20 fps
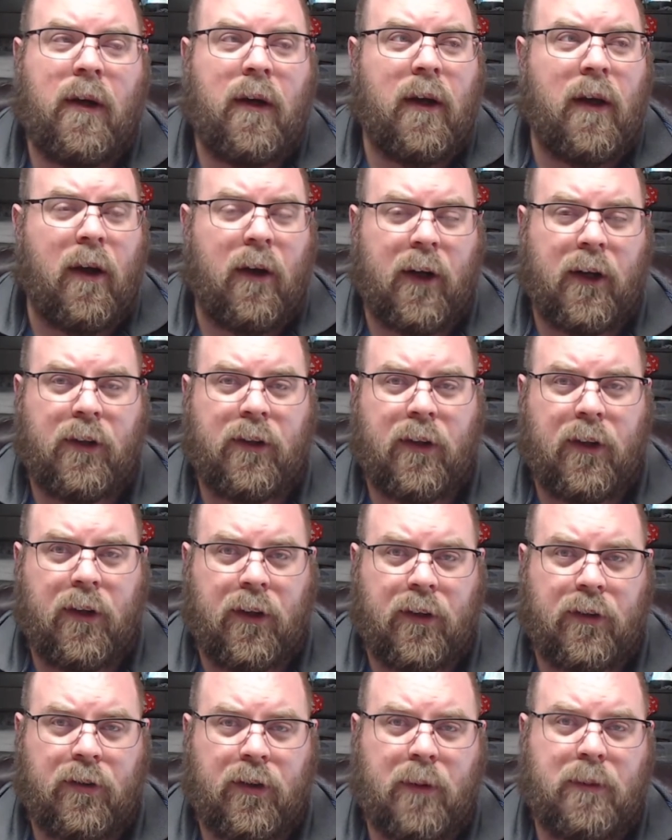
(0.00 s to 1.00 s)
I'll get to the
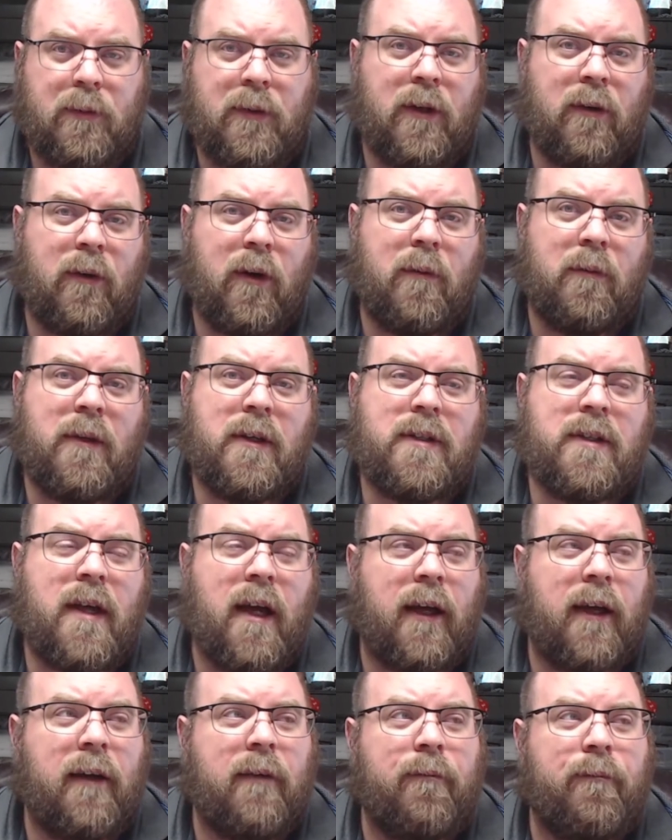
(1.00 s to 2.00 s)
description of the room in a
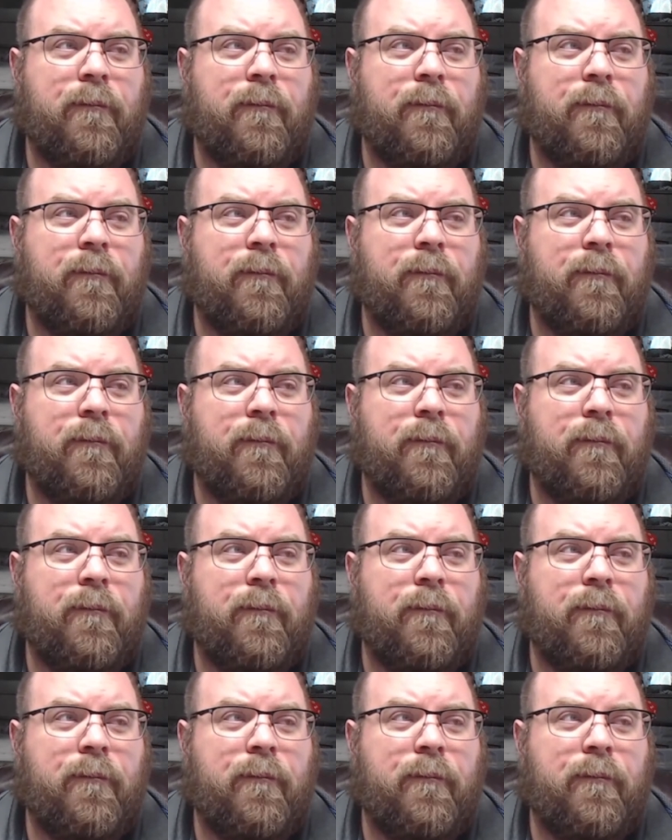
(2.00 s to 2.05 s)
second.